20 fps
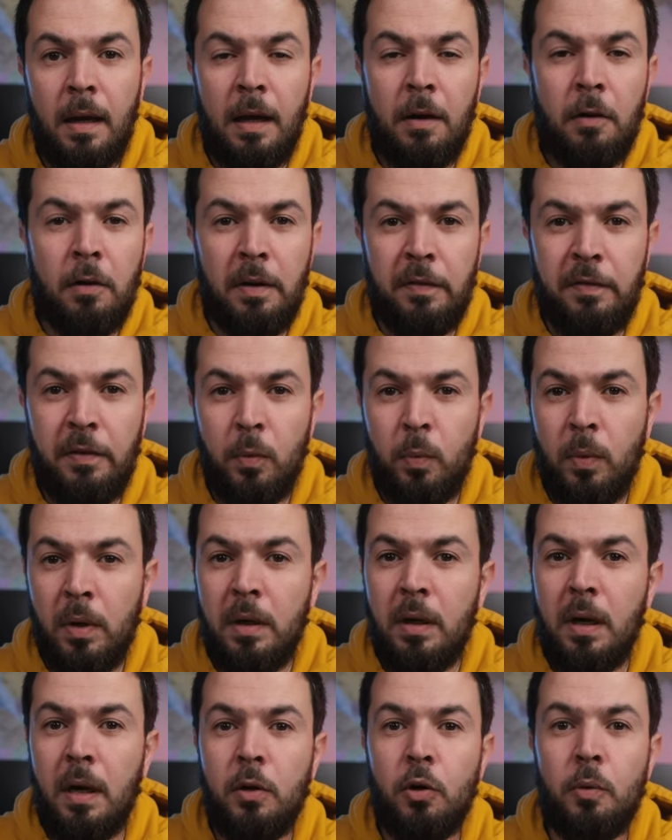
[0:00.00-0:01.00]
Hello
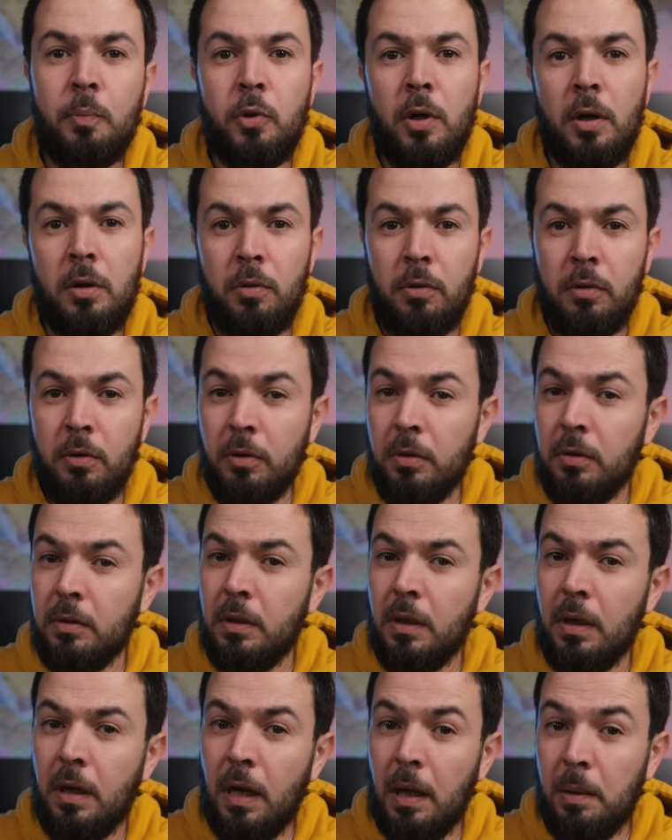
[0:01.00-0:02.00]
everyone, I hope you are all
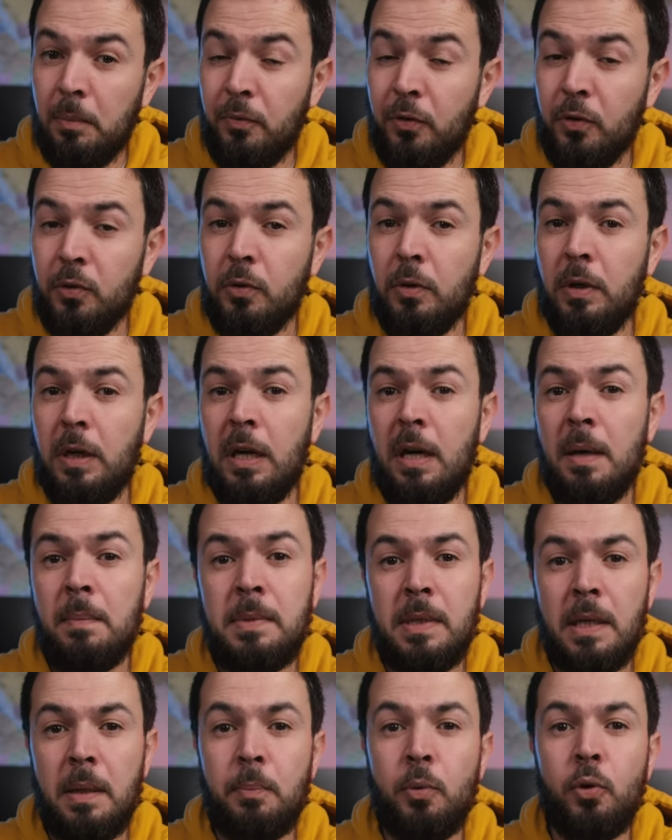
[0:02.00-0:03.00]
good. I'm Photo
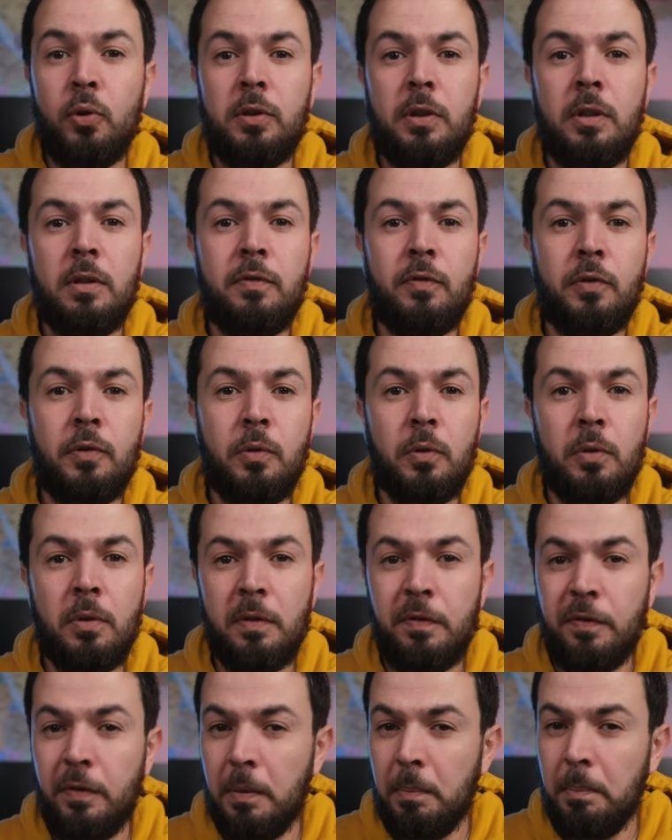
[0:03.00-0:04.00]
Rabs, a portrait
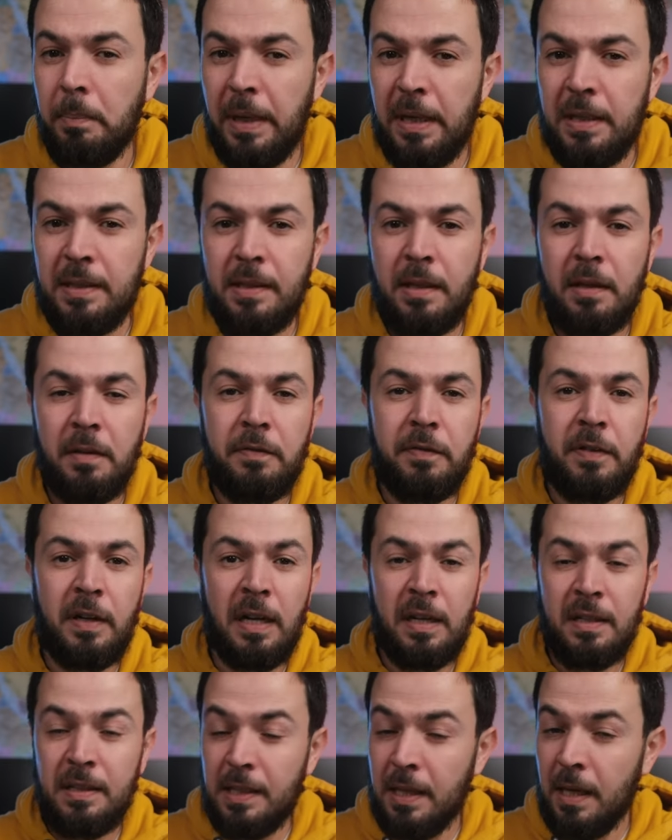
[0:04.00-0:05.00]
photographer based in
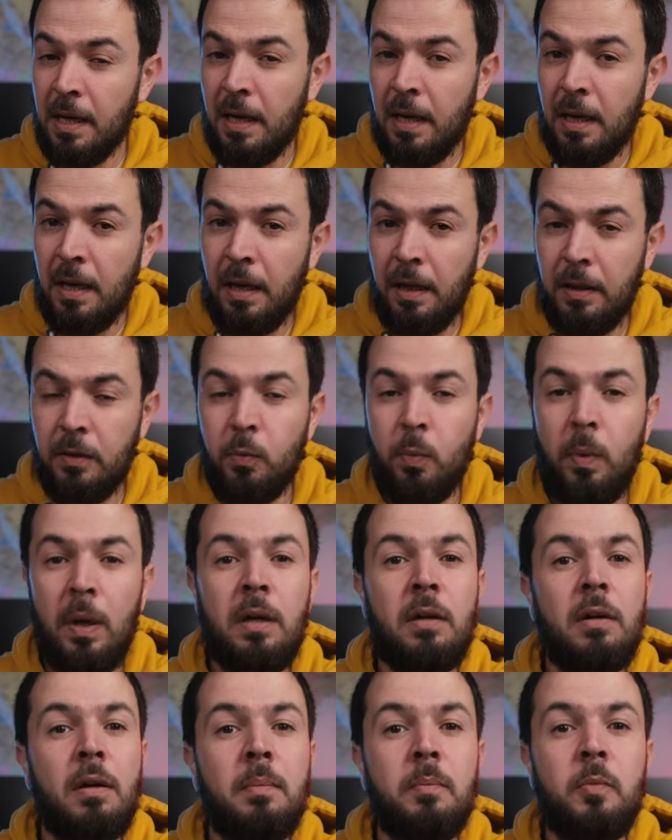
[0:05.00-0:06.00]
France, and
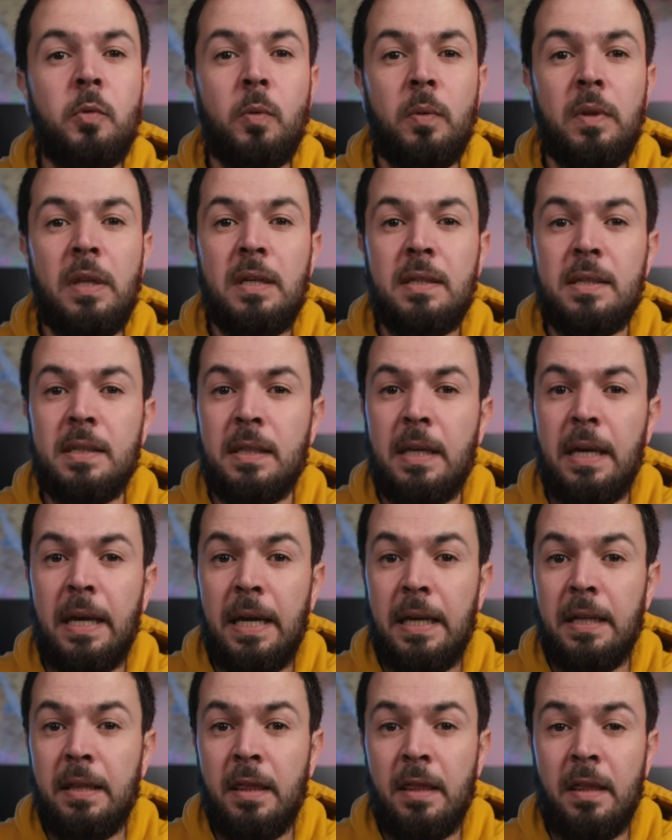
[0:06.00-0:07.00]
welcome to this
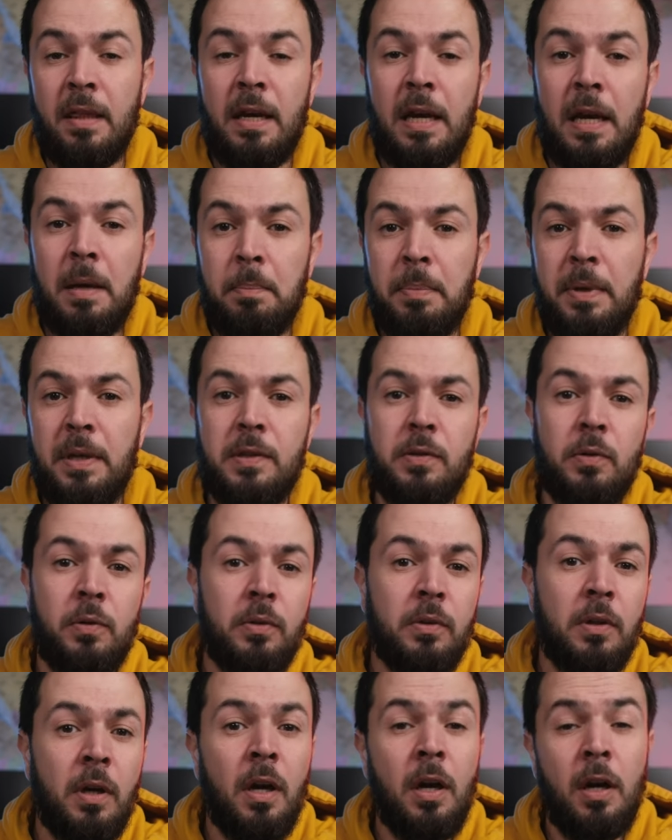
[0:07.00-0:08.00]
8th
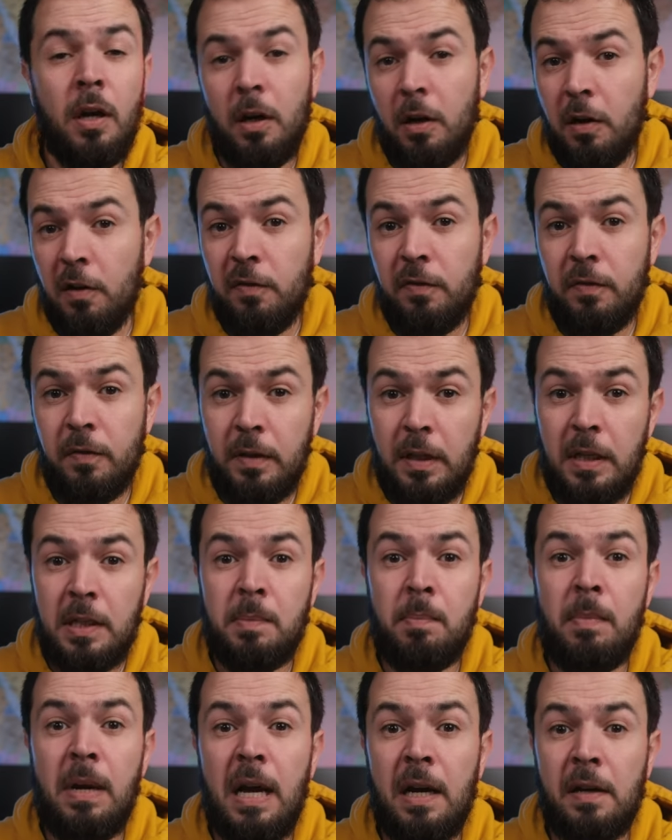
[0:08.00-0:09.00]
episode of
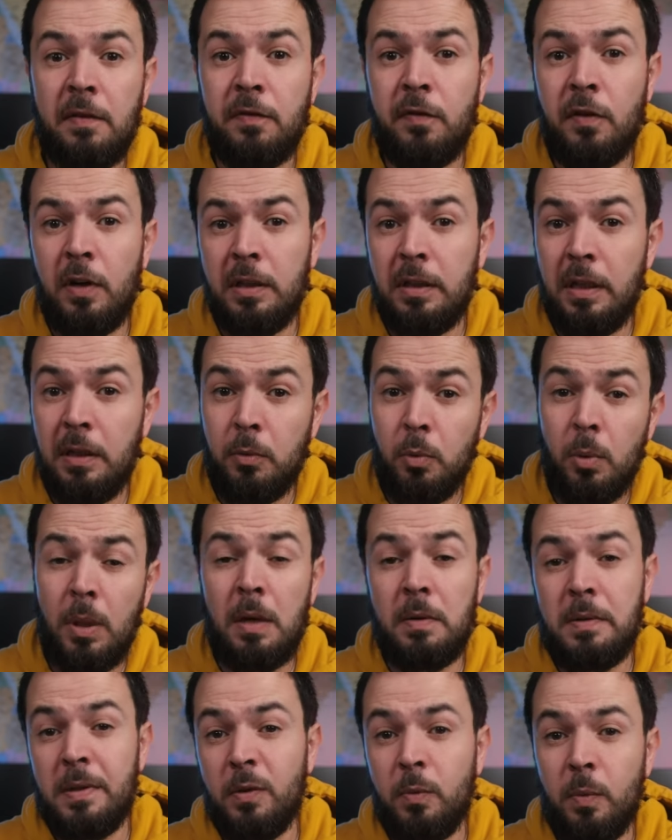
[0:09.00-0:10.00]
this Black Friday
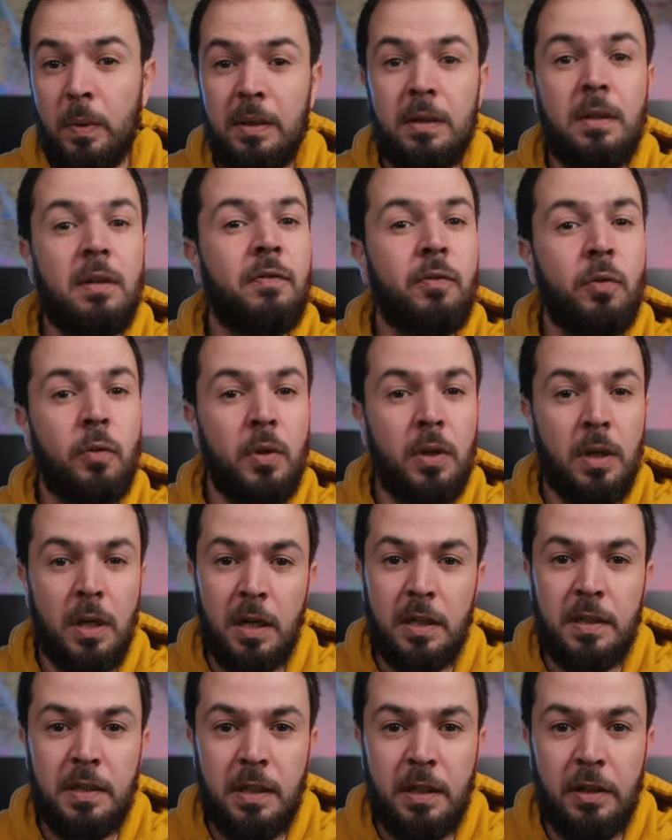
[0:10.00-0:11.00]
2024
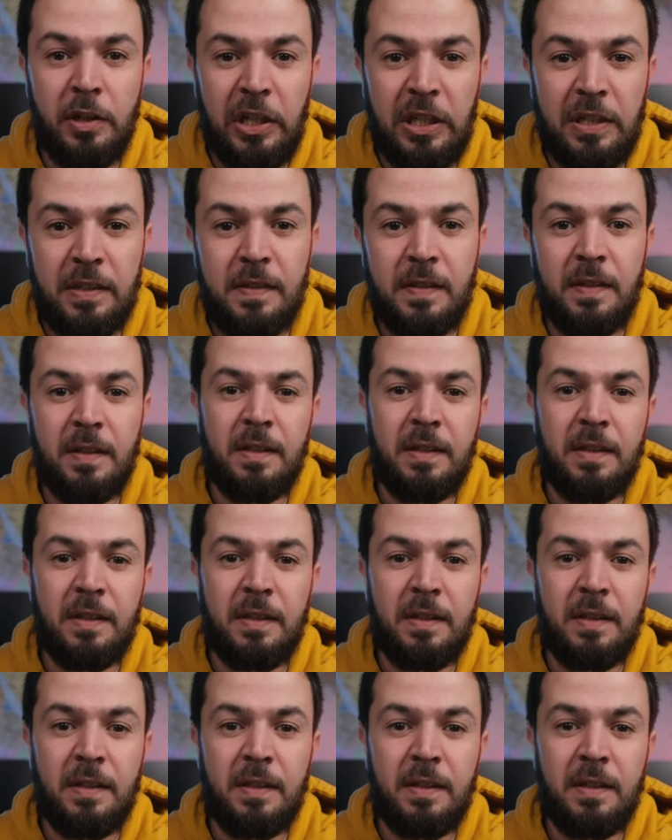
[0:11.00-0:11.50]
series.